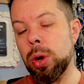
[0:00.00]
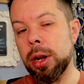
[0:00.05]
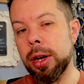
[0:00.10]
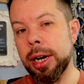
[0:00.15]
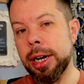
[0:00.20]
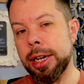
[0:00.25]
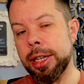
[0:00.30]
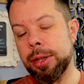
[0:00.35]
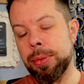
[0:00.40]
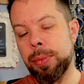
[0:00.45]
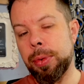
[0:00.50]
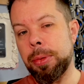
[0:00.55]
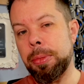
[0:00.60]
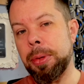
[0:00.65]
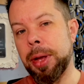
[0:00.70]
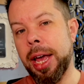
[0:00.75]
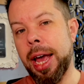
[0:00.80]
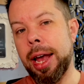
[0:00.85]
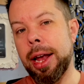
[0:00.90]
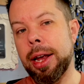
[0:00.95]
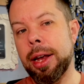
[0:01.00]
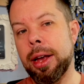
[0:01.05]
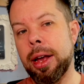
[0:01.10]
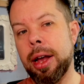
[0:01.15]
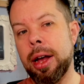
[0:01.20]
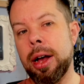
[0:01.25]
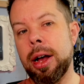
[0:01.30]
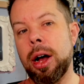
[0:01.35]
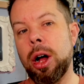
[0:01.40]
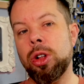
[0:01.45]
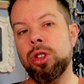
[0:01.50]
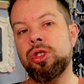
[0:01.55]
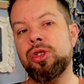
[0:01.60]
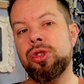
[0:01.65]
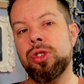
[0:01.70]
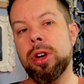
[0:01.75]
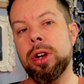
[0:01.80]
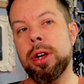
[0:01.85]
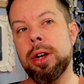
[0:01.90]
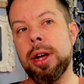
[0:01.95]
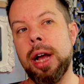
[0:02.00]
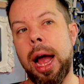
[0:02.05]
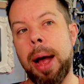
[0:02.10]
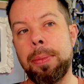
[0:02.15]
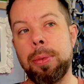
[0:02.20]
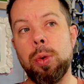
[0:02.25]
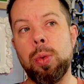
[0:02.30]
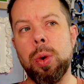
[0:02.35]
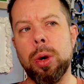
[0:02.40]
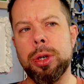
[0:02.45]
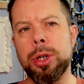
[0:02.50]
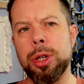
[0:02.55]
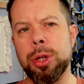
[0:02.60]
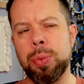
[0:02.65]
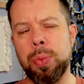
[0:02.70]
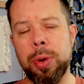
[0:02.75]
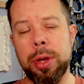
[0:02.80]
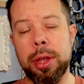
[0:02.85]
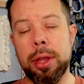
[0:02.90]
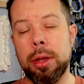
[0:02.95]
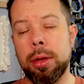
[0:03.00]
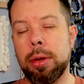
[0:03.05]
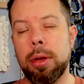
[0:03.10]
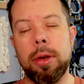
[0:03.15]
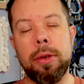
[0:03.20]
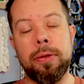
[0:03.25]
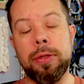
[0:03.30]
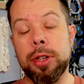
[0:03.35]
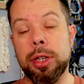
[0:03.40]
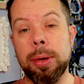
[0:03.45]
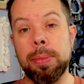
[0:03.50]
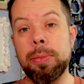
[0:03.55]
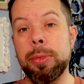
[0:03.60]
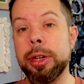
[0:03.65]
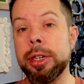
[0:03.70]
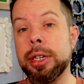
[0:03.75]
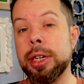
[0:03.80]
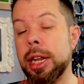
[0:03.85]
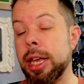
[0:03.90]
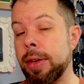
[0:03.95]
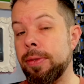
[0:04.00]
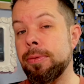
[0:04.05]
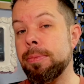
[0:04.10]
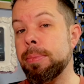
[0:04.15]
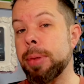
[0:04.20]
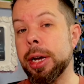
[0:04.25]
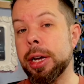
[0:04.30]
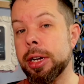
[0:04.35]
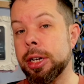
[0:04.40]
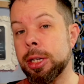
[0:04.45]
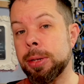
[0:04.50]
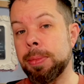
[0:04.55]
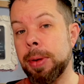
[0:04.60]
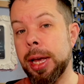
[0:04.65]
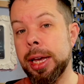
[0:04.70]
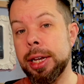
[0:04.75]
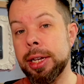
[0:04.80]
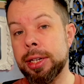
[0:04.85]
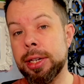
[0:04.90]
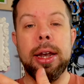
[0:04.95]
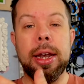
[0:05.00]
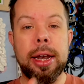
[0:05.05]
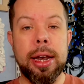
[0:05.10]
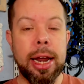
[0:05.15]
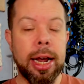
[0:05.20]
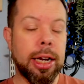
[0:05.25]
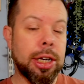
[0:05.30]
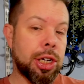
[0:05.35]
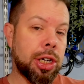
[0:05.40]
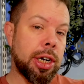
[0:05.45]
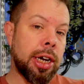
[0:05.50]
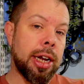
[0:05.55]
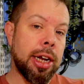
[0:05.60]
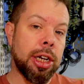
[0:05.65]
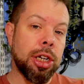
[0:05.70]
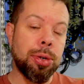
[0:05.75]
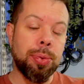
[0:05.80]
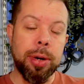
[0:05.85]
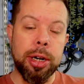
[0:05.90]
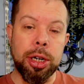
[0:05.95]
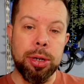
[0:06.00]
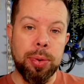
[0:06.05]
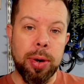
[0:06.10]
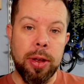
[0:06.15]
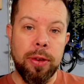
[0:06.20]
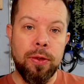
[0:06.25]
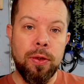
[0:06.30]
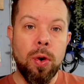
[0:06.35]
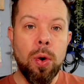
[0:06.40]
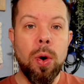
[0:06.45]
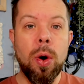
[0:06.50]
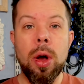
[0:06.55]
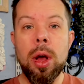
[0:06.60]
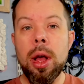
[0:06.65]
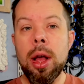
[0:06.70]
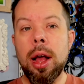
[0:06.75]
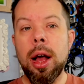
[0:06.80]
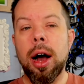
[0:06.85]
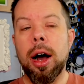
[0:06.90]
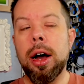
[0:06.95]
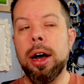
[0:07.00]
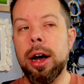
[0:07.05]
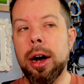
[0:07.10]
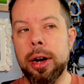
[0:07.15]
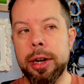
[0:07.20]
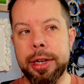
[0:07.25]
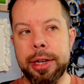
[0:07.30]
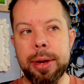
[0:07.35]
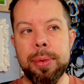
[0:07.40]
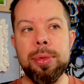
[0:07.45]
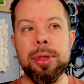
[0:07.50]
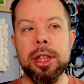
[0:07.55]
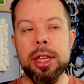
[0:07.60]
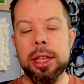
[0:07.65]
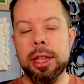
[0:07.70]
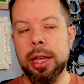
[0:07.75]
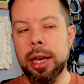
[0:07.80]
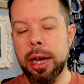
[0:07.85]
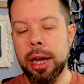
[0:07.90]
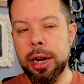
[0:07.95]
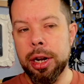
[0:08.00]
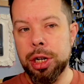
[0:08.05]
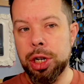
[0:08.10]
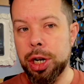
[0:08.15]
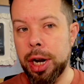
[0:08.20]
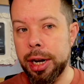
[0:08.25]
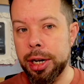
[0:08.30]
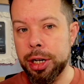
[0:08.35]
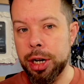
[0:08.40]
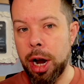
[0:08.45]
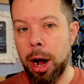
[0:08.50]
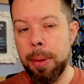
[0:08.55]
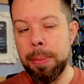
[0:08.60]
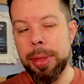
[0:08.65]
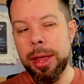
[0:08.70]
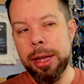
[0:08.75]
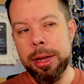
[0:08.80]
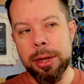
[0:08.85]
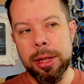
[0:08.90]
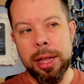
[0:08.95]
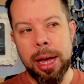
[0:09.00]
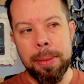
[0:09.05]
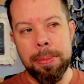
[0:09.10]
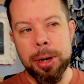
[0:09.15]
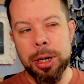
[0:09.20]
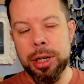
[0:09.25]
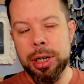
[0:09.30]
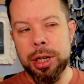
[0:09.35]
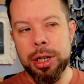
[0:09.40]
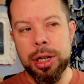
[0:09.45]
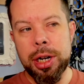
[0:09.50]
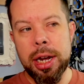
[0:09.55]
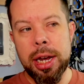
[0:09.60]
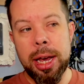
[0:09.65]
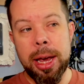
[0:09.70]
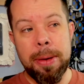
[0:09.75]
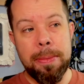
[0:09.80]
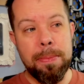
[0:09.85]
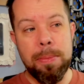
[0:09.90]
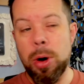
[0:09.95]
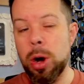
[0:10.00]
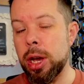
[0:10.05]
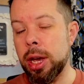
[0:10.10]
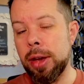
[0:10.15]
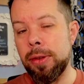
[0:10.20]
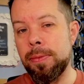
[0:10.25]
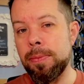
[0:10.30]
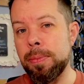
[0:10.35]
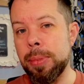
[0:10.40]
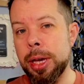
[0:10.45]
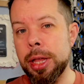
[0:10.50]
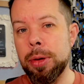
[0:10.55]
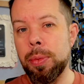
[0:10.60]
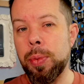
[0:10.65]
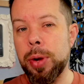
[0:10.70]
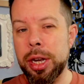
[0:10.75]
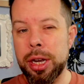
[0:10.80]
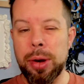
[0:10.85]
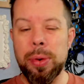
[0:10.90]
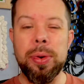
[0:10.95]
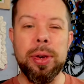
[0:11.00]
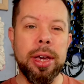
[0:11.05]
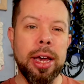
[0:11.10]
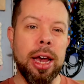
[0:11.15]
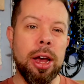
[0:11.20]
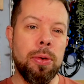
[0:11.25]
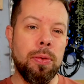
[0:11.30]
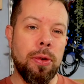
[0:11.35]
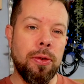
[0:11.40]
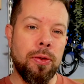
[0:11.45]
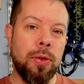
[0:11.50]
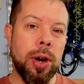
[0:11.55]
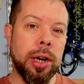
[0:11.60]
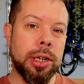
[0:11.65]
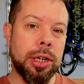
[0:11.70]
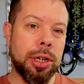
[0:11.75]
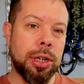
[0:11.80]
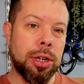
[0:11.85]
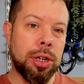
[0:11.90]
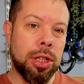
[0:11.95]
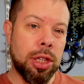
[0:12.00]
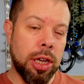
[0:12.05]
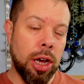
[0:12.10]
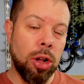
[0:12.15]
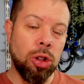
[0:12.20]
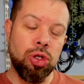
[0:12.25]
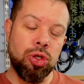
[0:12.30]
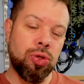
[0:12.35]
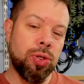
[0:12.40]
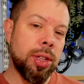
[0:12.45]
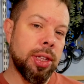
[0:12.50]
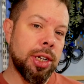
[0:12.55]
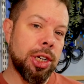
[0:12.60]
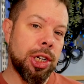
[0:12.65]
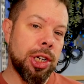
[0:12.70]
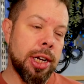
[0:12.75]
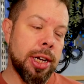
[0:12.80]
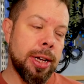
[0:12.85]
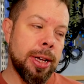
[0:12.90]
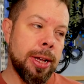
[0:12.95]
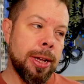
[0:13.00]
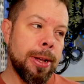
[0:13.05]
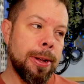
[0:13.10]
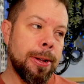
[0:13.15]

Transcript: likely that we'll be getting uh, Ultra Apple Watches with for some reason even bigger displays next year in 2024 uh, I don't think they're going to change it up that, that much this year. It might even be that we don't get a refresh to the Ultra this year.